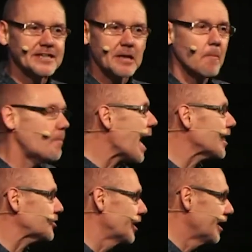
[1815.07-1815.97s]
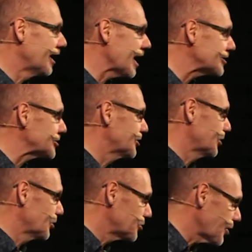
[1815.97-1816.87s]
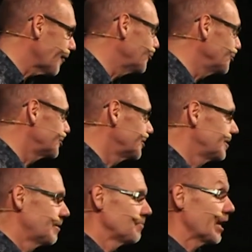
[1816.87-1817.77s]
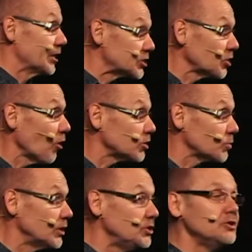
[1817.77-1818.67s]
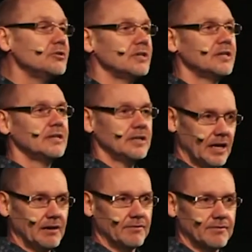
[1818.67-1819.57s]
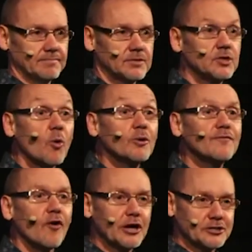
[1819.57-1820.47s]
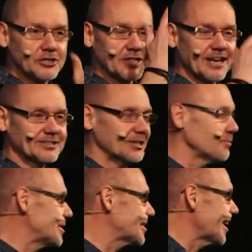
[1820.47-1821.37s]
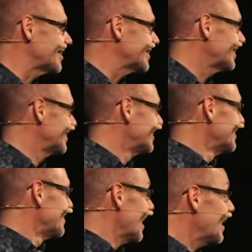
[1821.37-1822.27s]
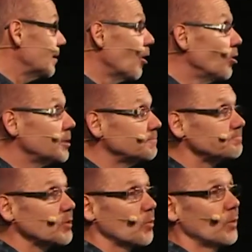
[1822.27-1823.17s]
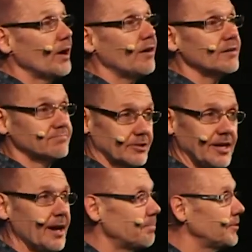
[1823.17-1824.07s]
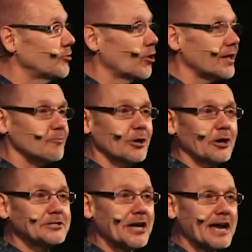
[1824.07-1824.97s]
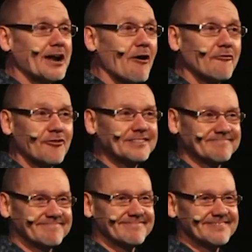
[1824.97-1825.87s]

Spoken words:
There's a path less traveled. And it starts when you give. So I want to invite you to stand. Can we stand? And in a moment, we are, yep, you got it. We're going to take our offering.